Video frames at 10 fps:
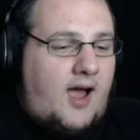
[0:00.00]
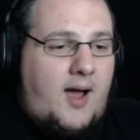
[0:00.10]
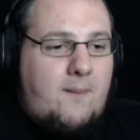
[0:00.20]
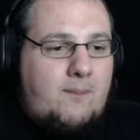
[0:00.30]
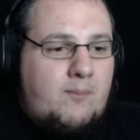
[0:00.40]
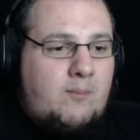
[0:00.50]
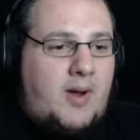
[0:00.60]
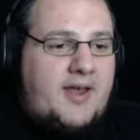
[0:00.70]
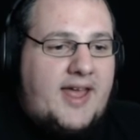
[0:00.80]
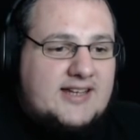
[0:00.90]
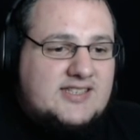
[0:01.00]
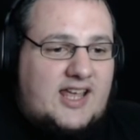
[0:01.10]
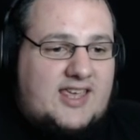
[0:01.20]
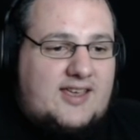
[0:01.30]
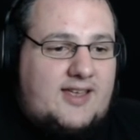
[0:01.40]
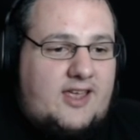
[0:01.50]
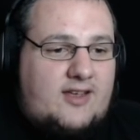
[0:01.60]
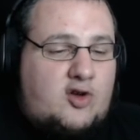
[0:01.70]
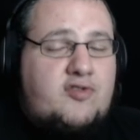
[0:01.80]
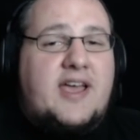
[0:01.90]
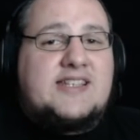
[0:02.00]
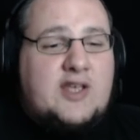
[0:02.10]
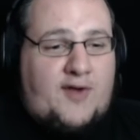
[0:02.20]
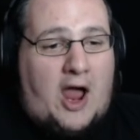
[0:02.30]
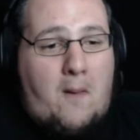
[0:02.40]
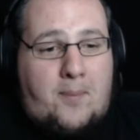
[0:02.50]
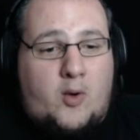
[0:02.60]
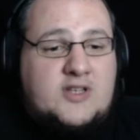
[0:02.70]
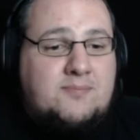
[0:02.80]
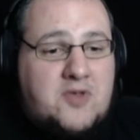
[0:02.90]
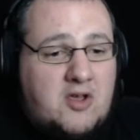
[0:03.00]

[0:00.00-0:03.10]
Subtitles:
My next, like, creative output was